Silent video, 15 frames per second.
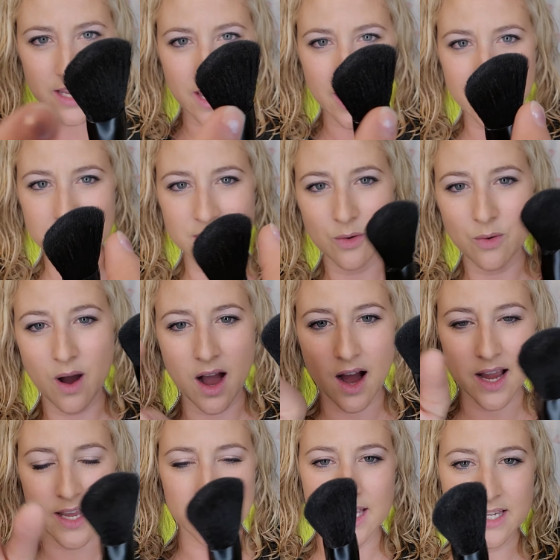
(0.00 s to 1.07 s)
Okay, so
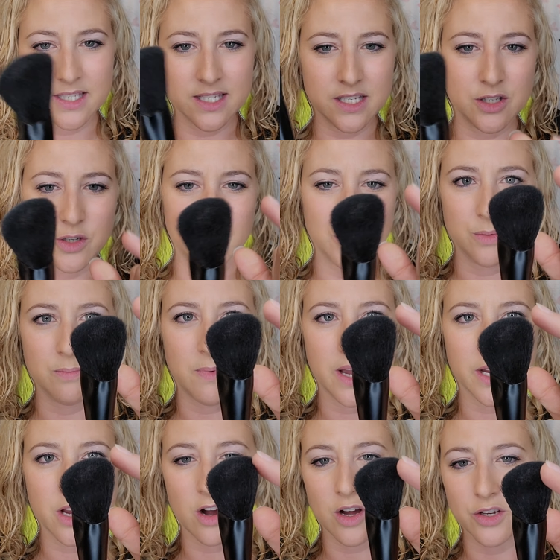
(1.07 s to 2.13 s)
I like to do my
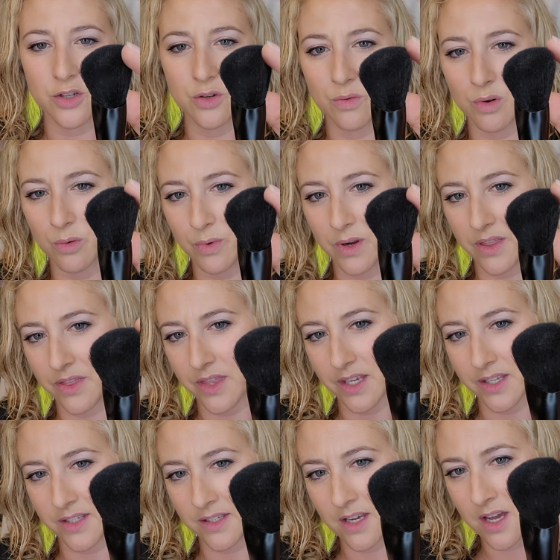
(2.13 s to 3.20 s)
contour with
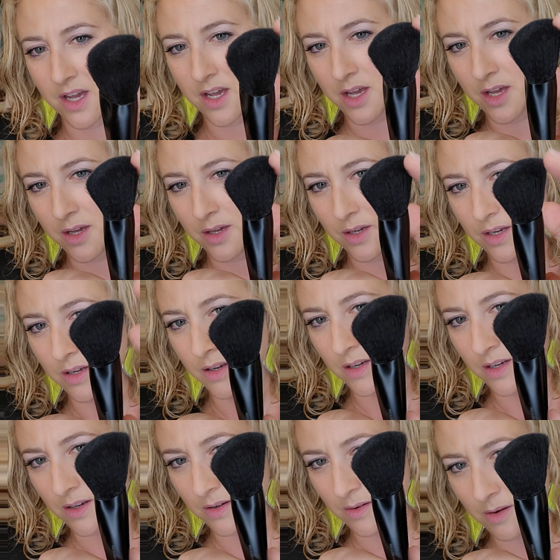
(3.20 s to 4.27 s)
this
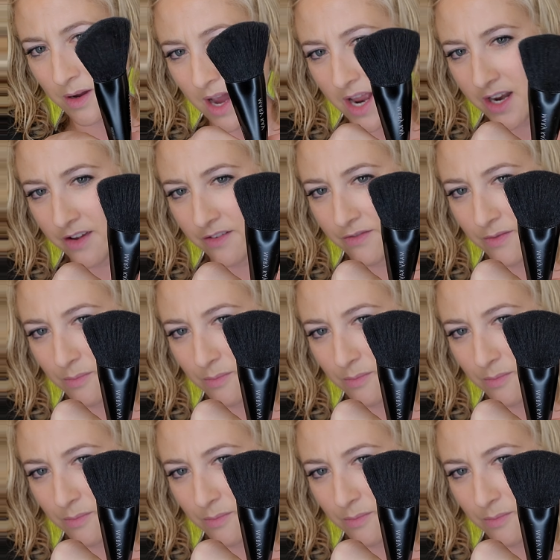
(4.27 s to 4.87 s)
kind of